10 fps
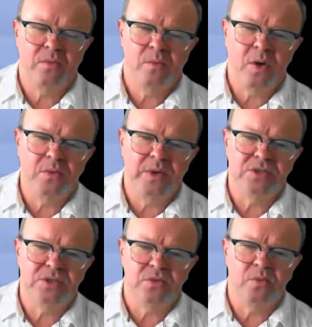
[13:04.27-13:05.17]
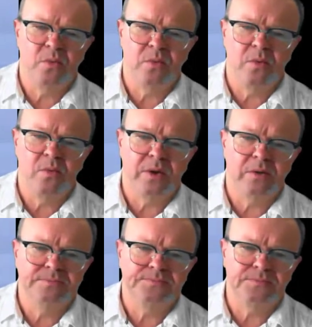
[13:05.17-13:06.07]
what do we do?
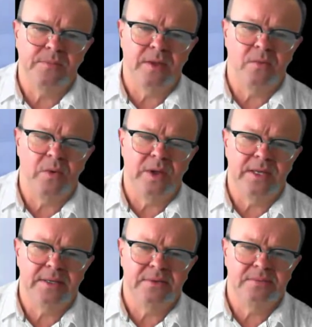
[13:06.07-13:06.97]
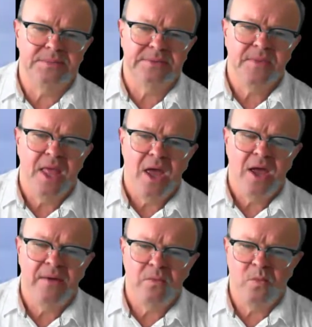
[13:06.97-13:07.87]
Well,
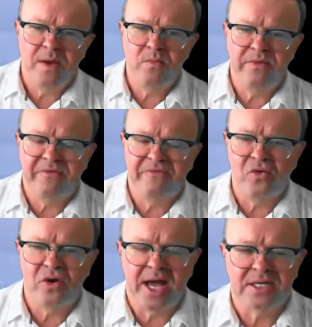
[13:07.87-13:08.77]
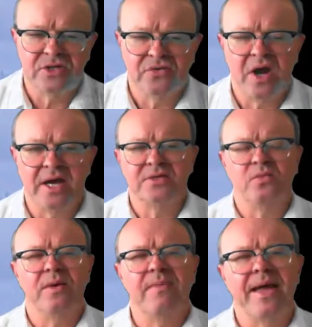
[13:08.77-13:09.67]
when with a forecast horizon,
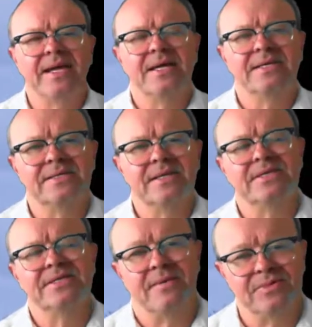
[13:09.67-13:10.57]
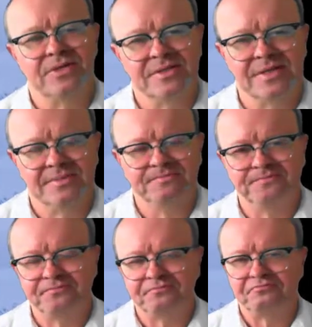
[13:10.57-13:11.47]
we make some assumptions.
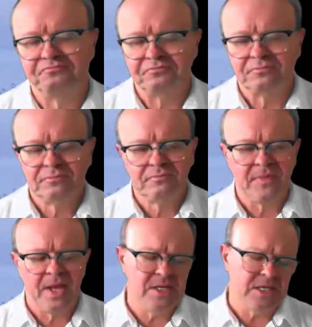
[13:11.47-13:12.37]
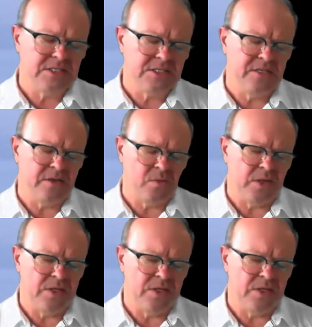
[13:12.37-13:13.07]
And you can see that